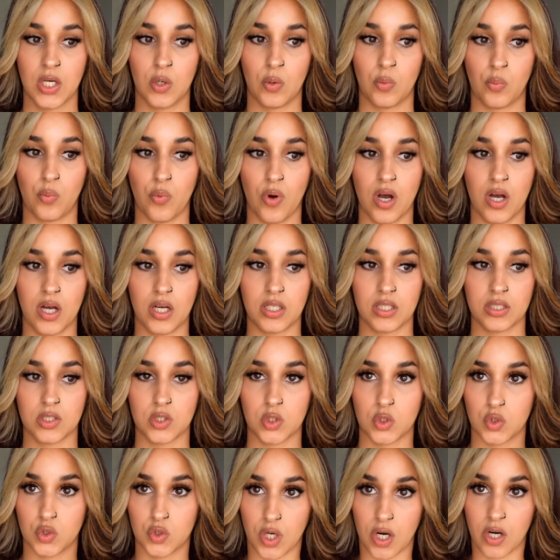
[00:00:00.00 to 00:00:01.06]
what
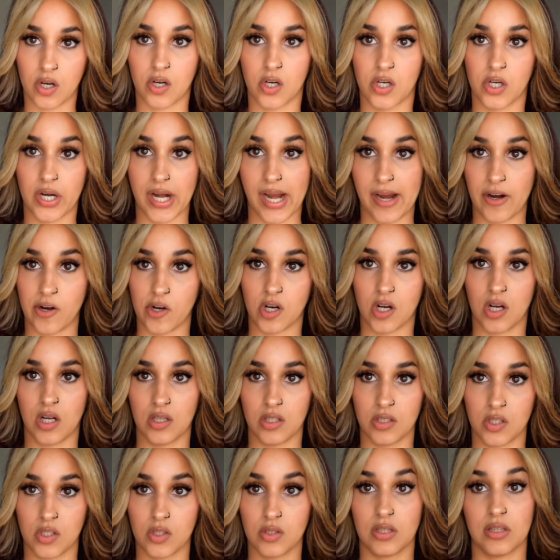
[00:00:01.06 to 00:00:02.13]
darker hair
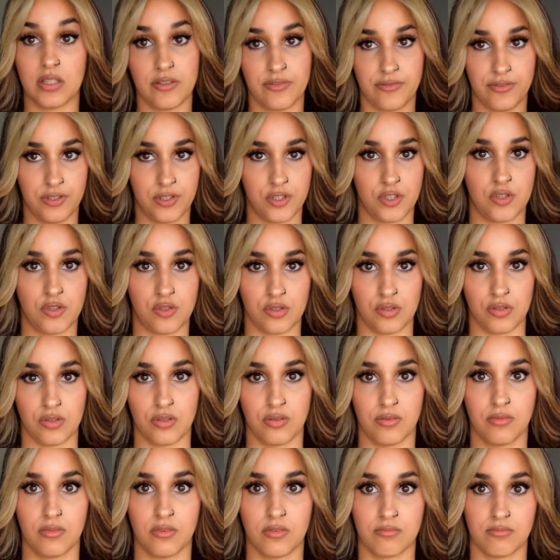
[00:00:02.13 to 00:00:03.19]
color lifts to
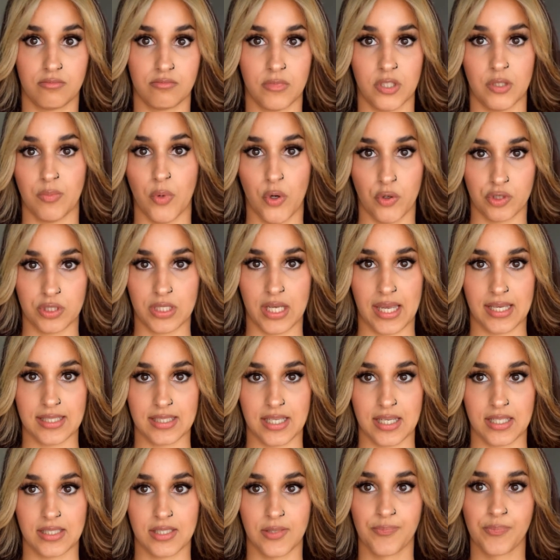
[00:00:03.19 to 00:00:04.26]
in most
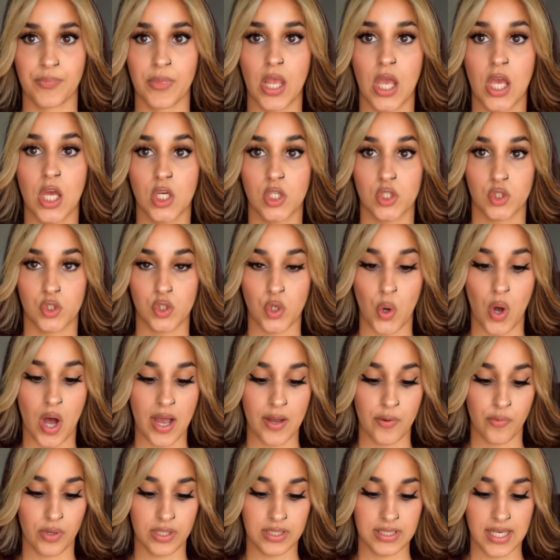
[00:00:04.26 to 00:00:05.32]
cases. So
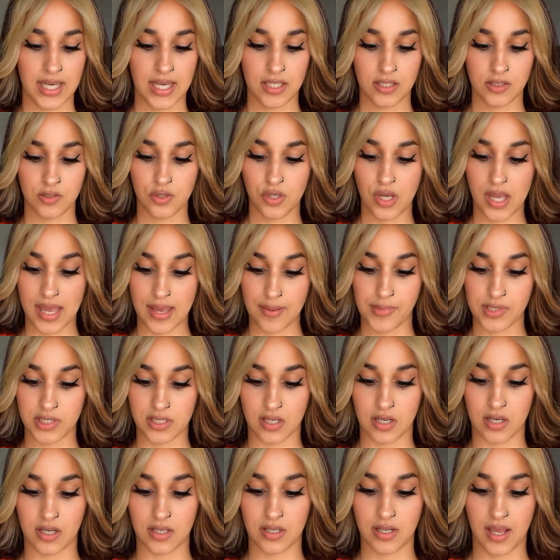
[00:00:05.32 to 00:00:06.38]
I went ahead to
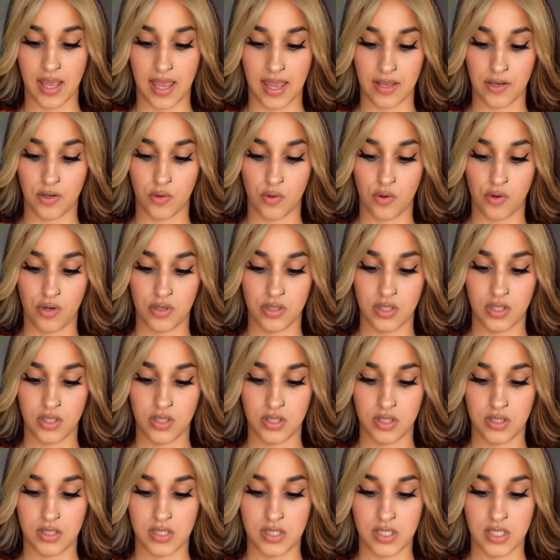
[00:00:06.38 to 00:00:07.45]
Amazon and
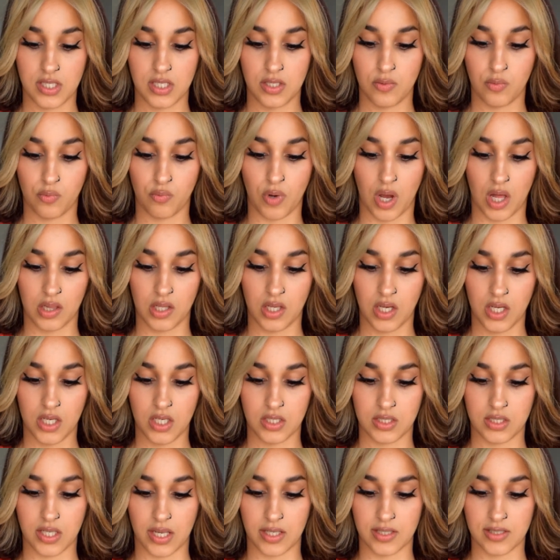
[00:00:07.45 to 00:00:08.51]
ordered the Wella
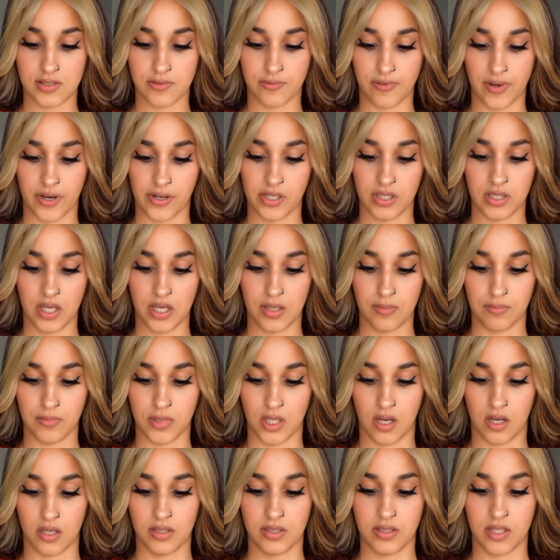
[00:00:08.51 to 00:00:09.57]
Intense Very Light
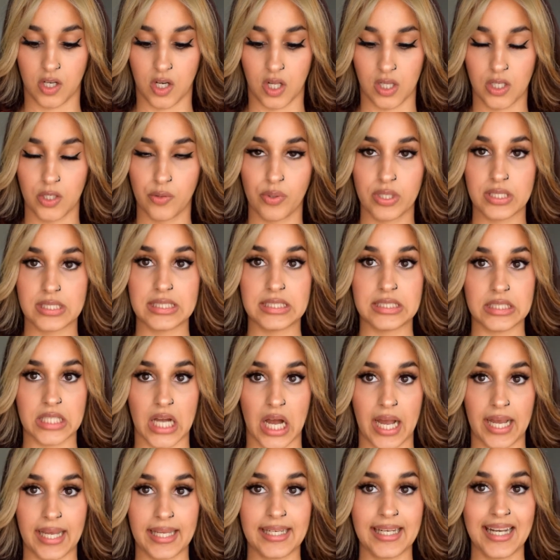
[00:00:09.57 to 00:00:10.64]
Blonde. The color was
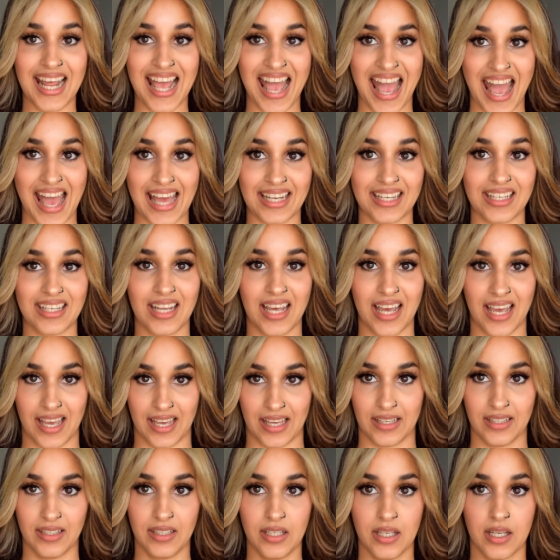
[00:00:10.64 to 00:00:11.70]

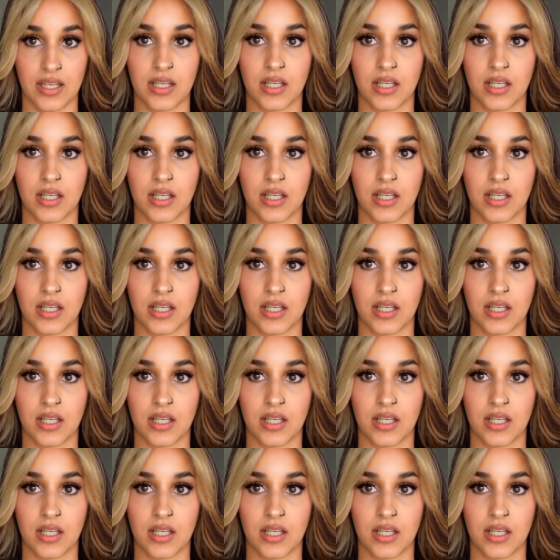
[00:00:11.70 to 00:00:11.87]
9NN.